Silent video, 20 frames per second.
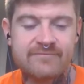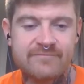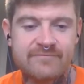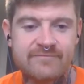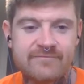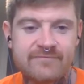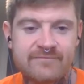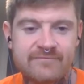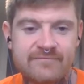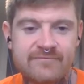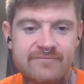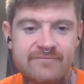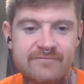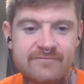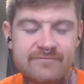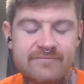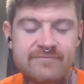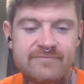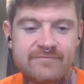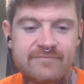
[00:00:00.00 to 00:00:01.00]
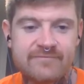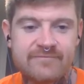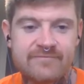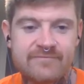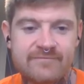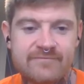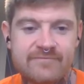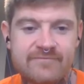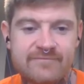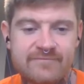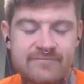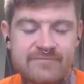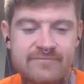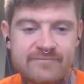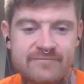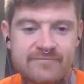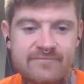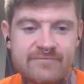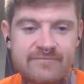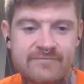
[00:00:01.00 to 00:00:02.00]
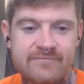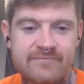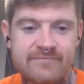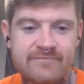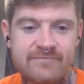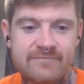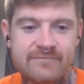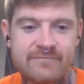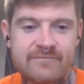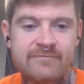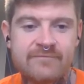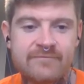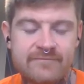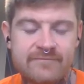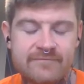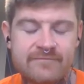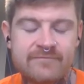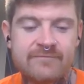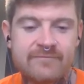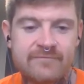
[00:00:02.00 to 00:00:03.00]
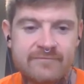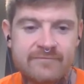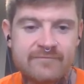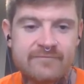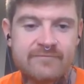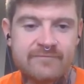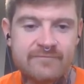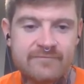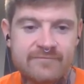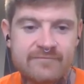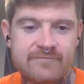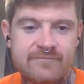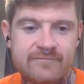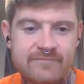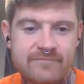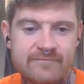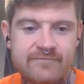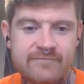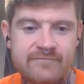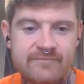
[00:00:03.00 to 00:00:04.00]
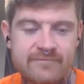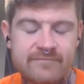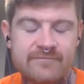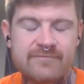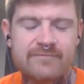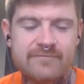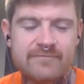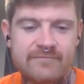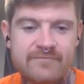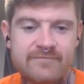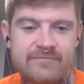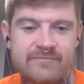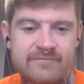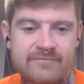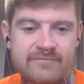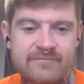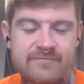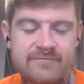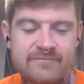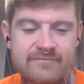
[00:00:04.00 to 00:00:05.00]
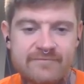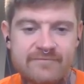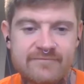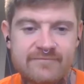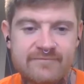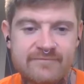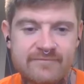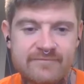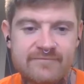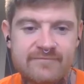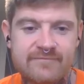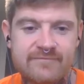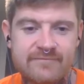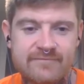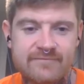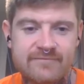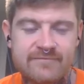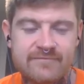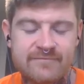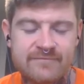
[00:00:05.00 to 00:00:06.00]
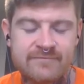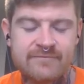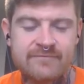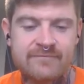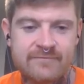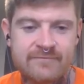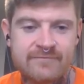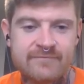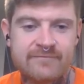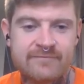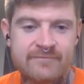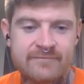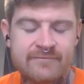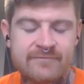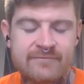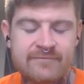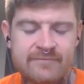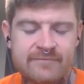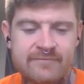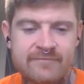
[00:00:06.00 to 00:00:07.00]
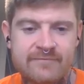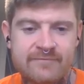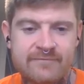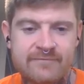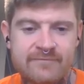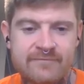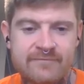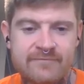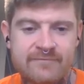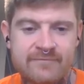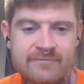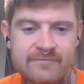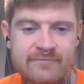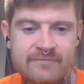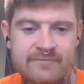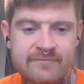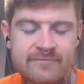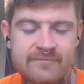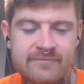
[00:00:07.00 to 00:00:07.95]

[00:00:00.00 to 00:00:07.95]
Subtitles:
[no speech]